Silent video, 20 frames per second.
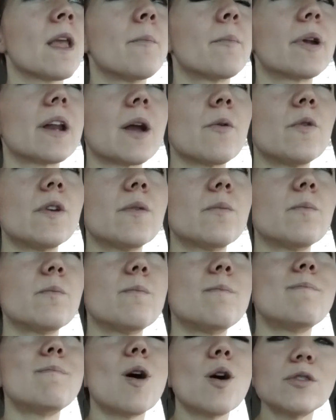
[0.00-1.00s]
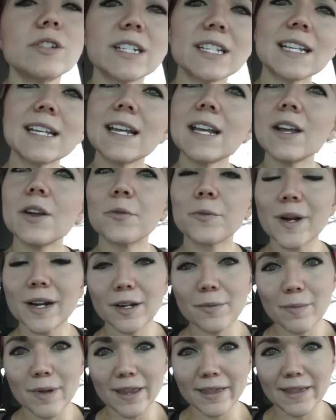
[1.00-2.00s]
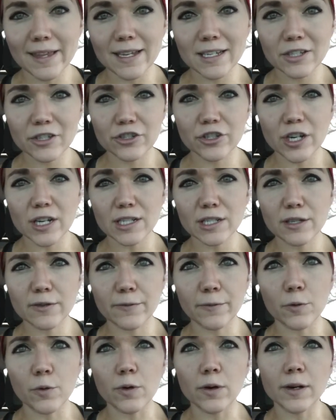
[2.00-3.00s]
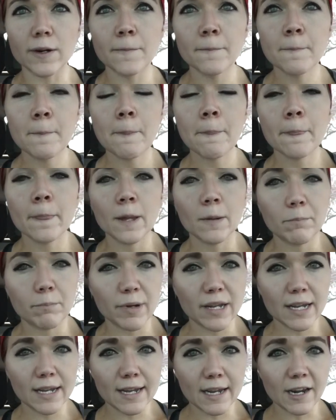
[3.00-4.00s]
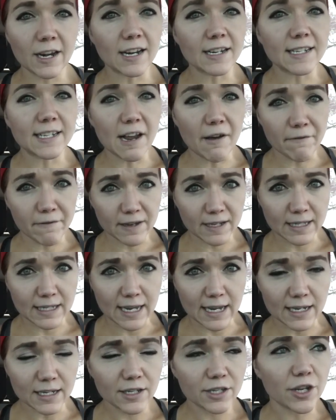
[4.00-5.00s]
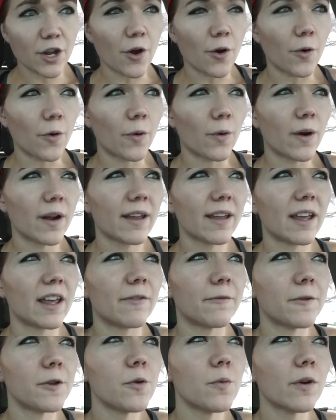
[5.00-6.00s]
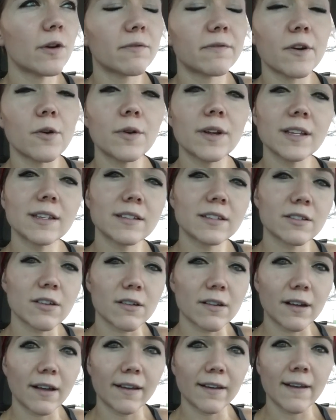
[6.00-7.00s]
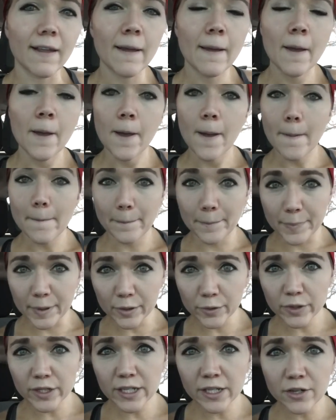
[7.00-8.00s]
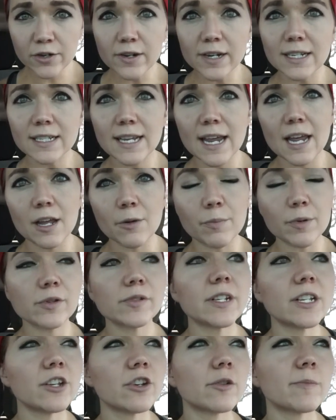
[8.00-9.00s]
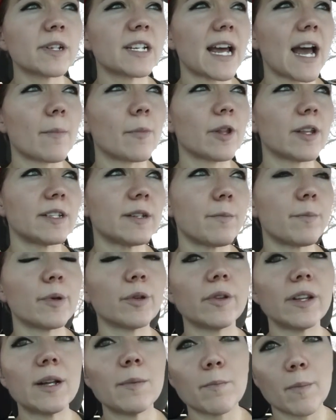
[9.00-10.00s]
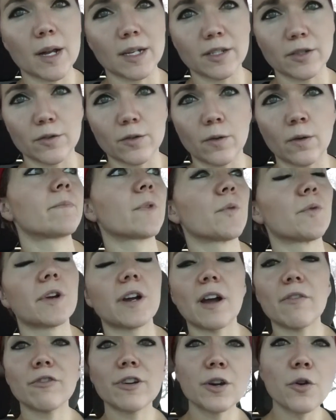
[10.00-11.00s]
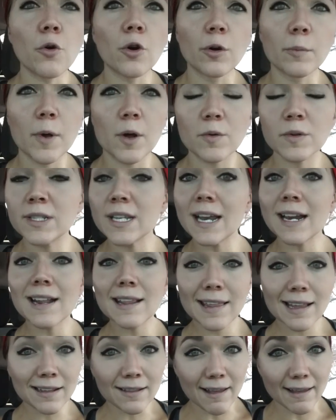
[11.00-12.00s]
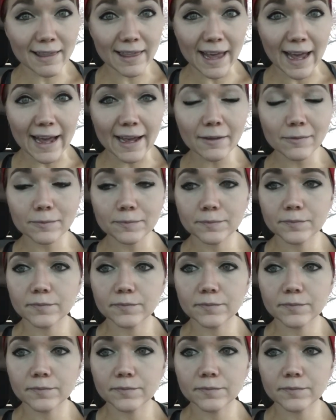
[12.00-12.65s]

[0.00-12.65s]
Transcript: but i would mostly recommend this just for being in a deficit so if you are focused on building your intake, building your metabolism, building muscle, recovering hormones, anything like that,